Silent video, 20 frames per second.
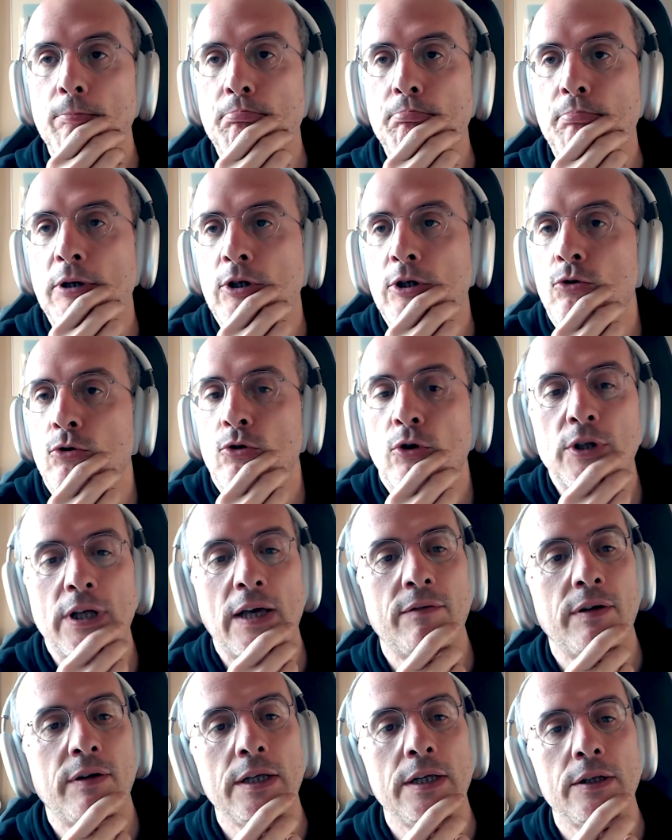but you don't
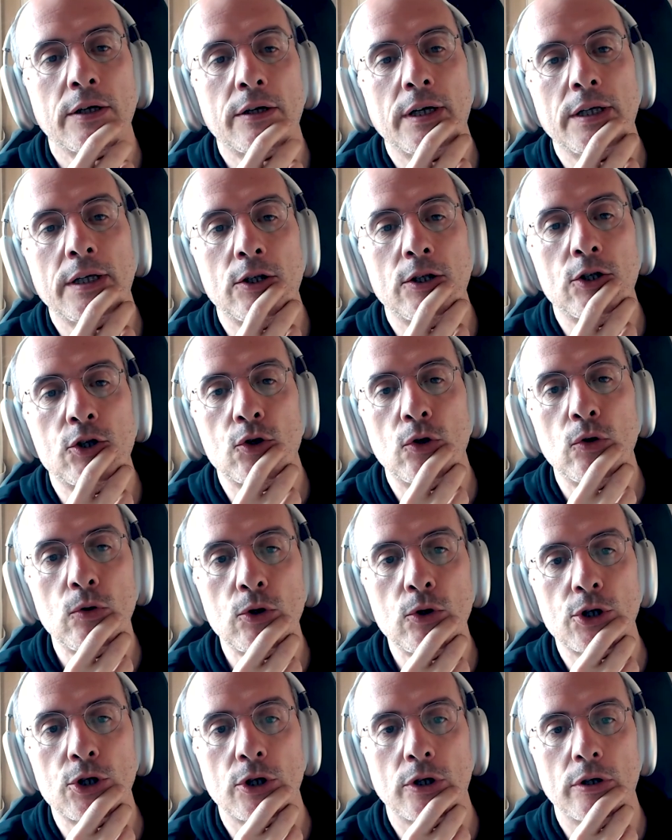have an integrated
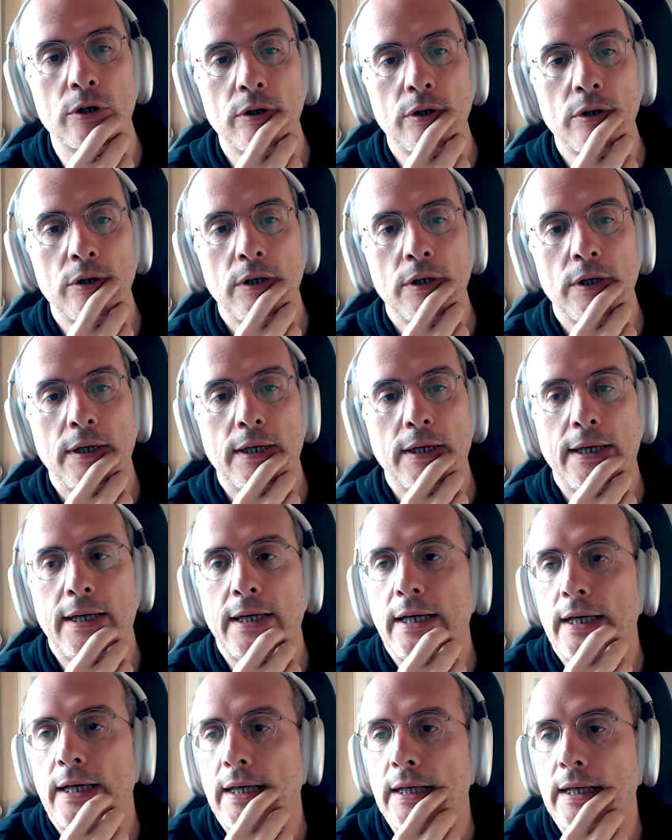solution
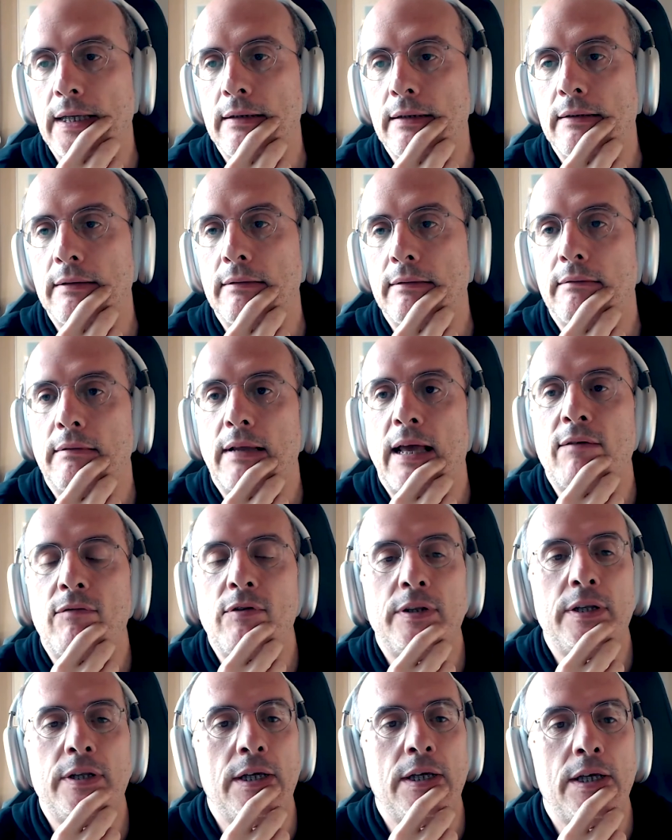and
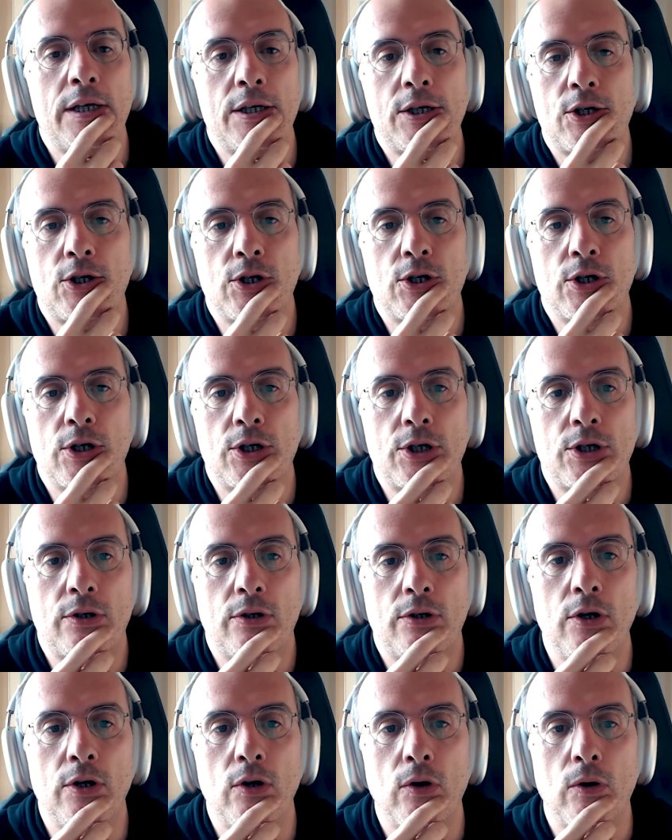everything is
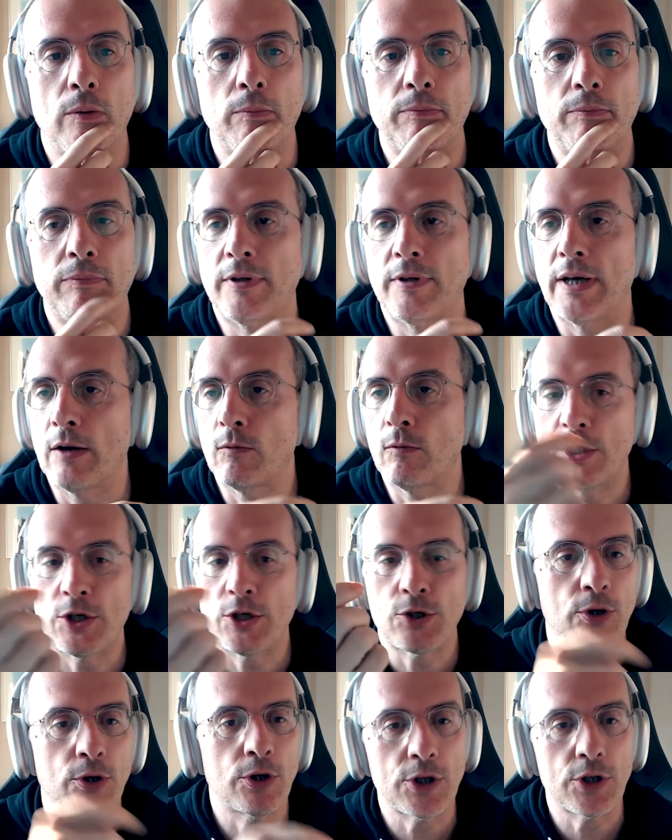just, done with
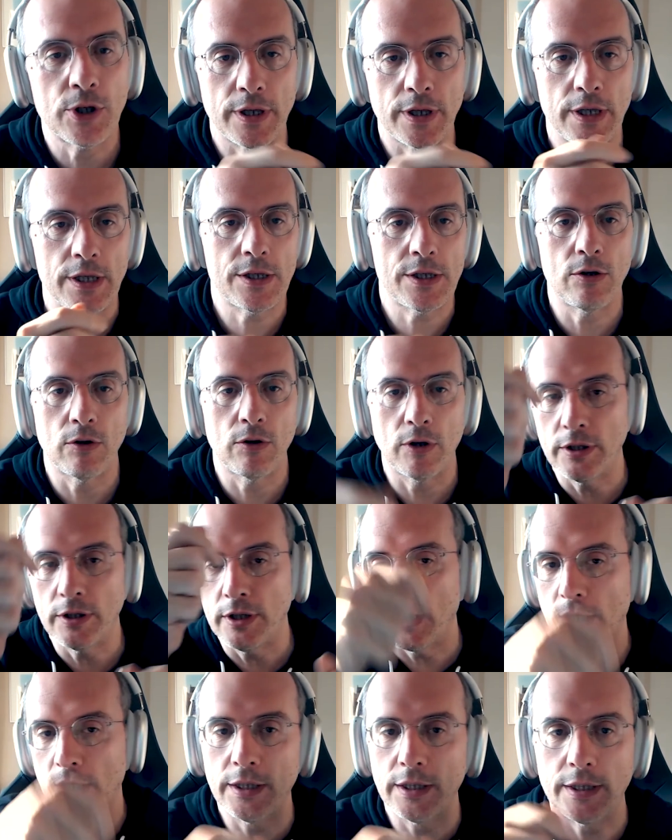surgeries, in
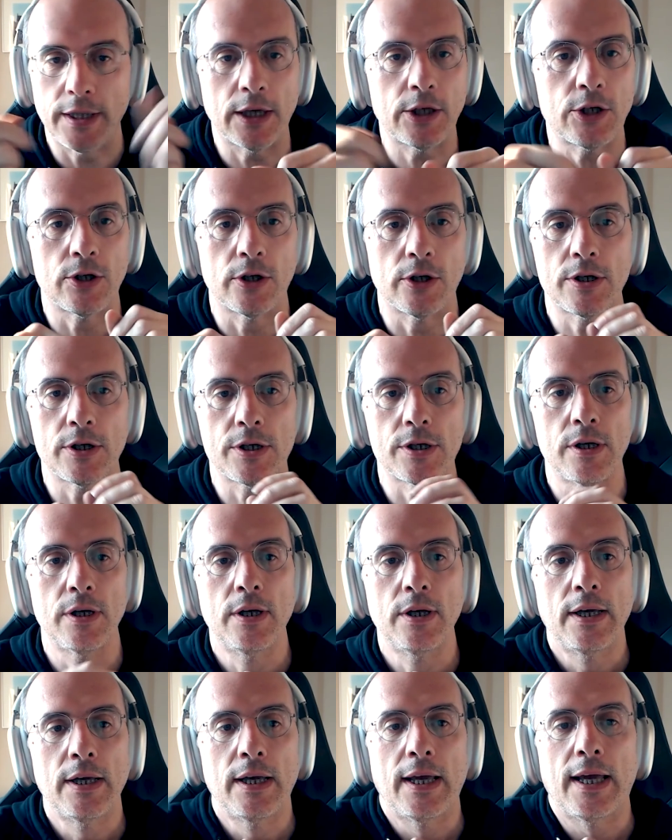the architectures
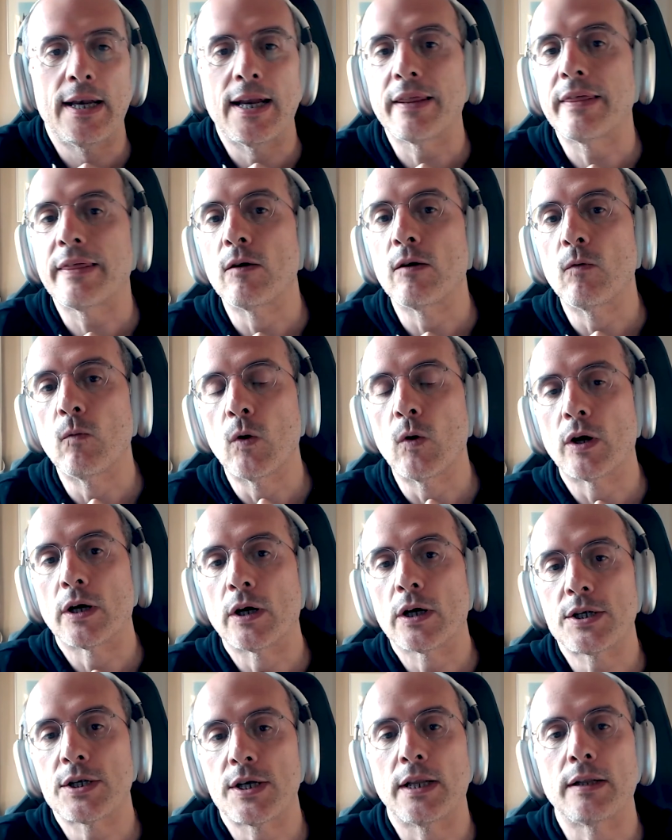and nothing
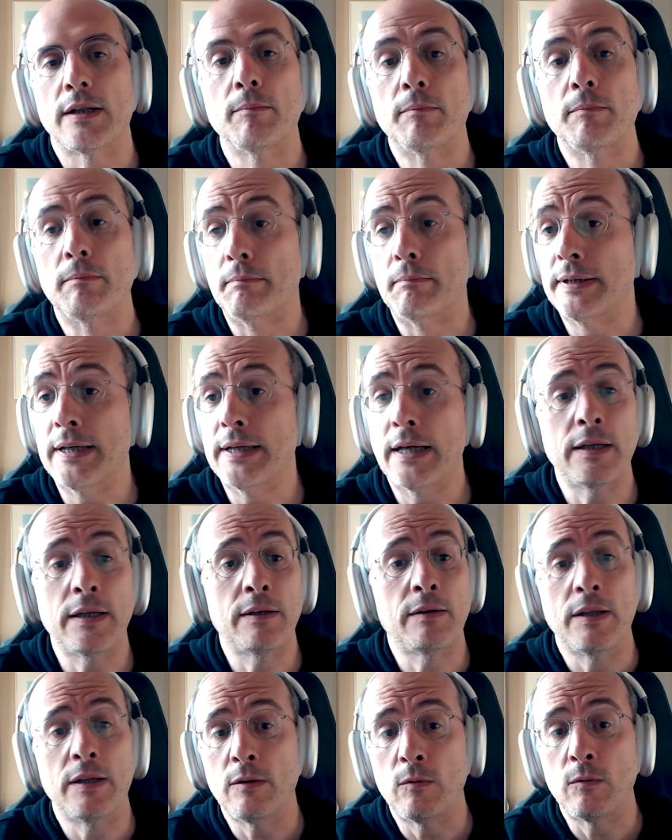works. But then
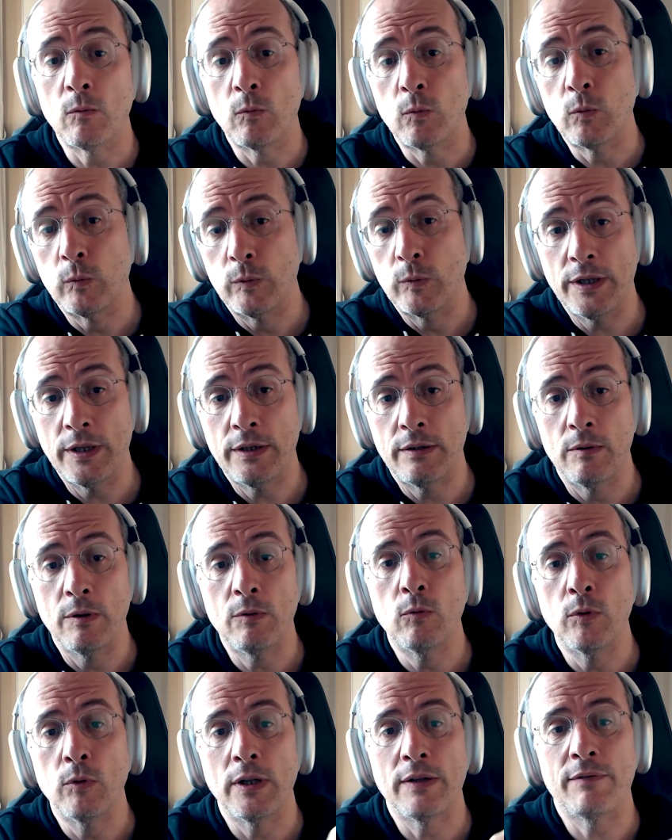it
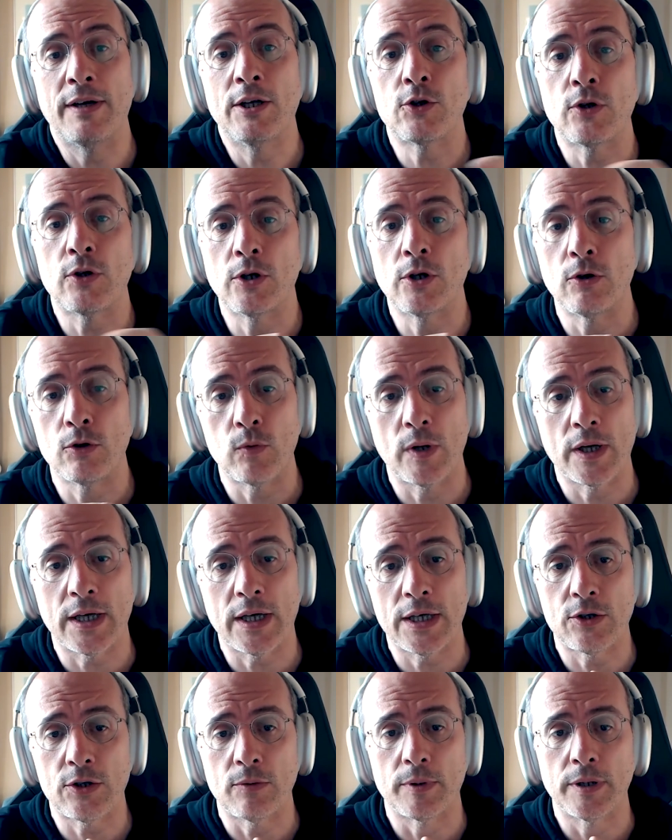will eventually go to a
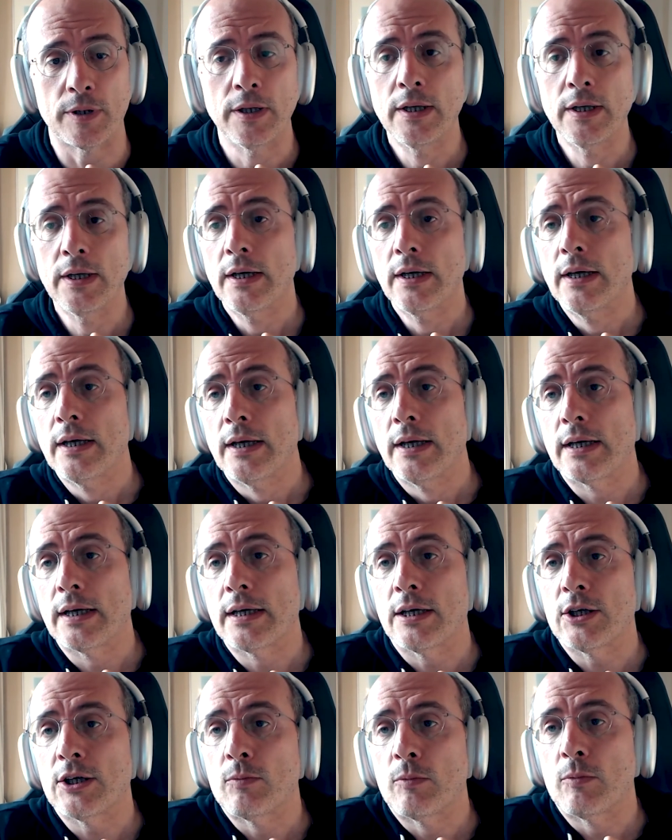customer and
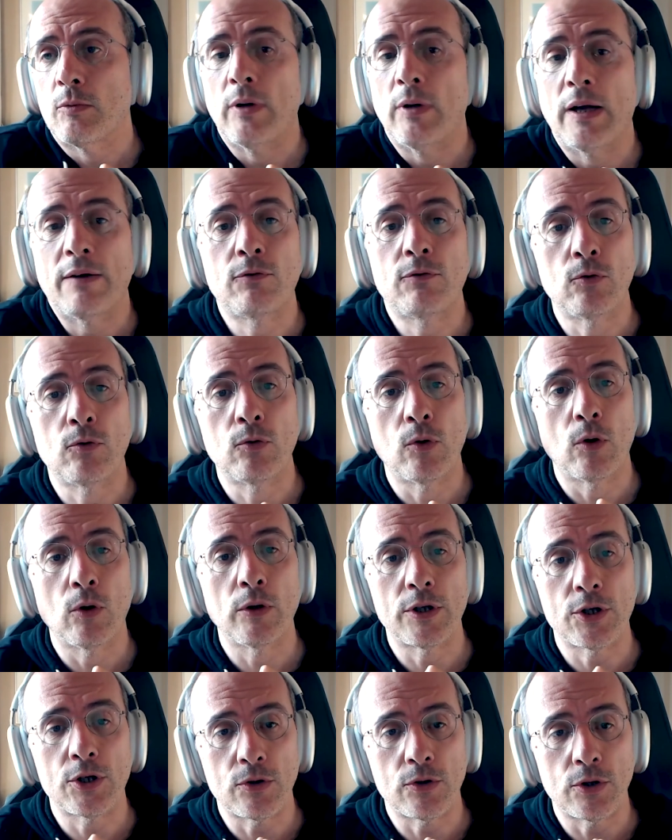customer will have to do all
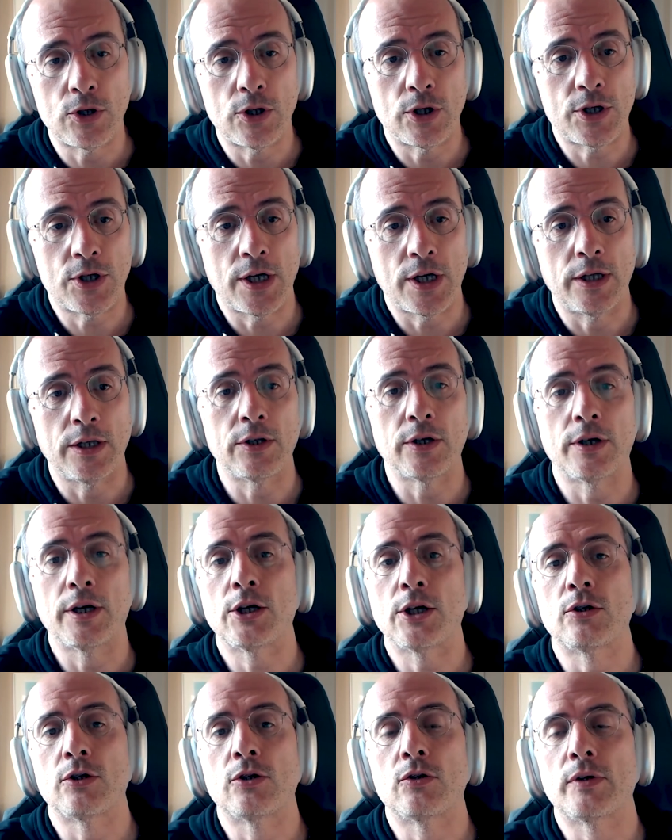the surgeries and
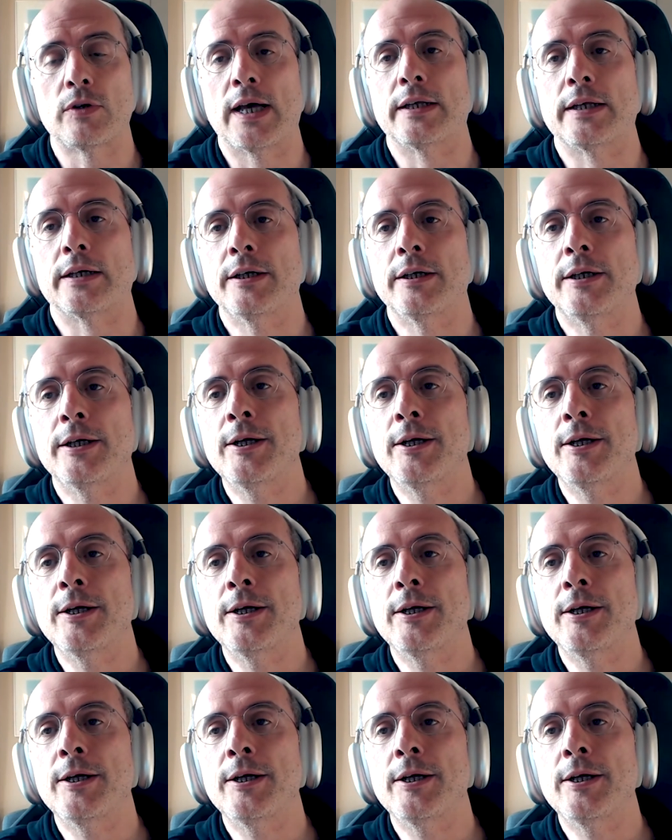integration together.